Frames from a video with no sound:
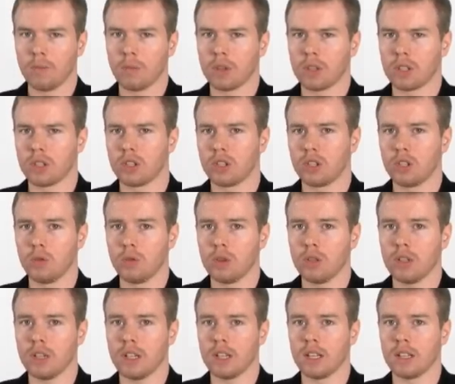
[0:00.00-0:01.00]
But the
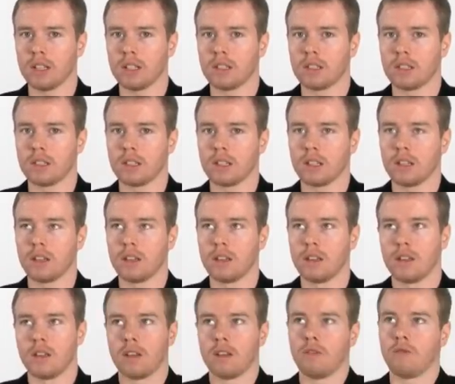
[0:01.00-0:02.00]
steward is
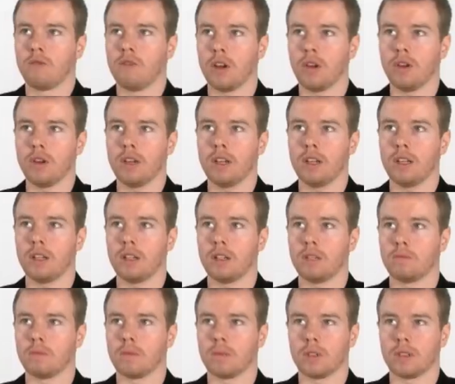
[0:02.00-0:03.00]
very,
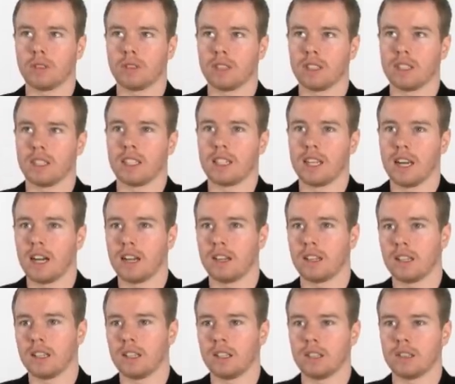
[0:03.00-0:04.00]

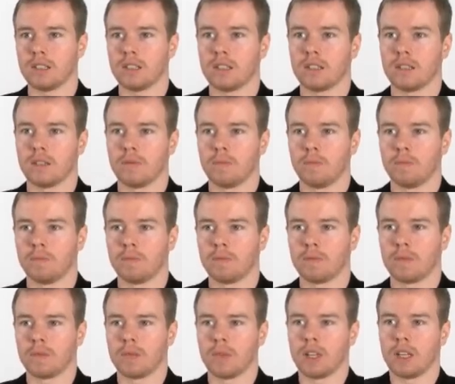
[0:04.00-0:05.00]
he's
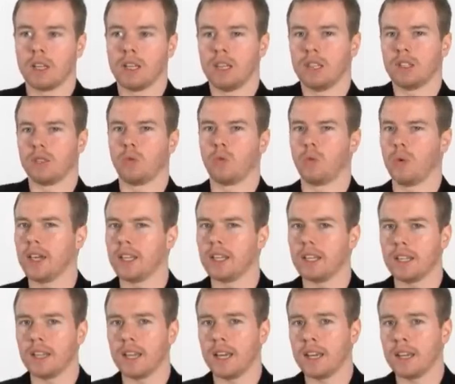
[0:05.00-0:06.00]
a
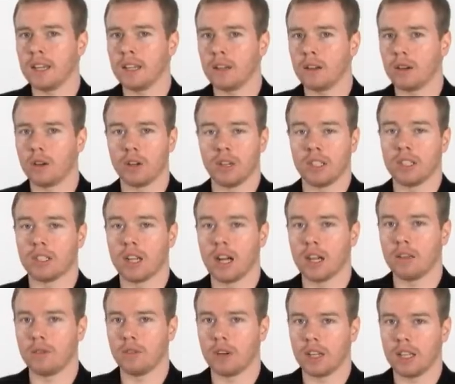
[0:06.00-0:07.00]
weak king, or he's
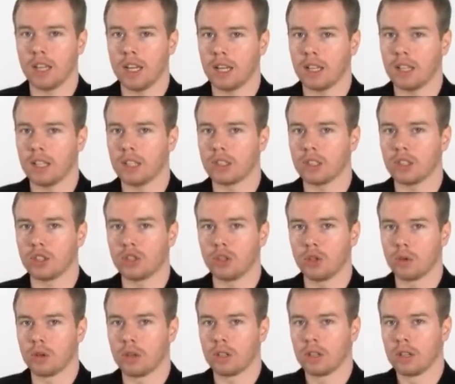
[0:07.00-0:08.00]
not even a king, he's a
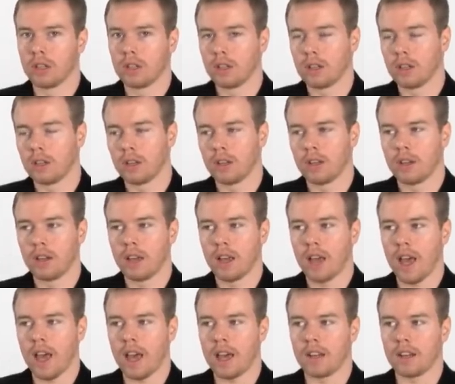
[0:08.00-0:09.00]
steward.
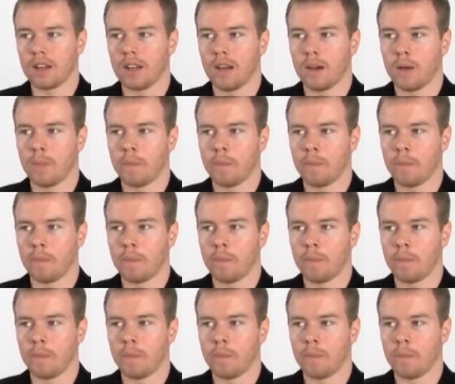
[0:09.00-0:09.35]
And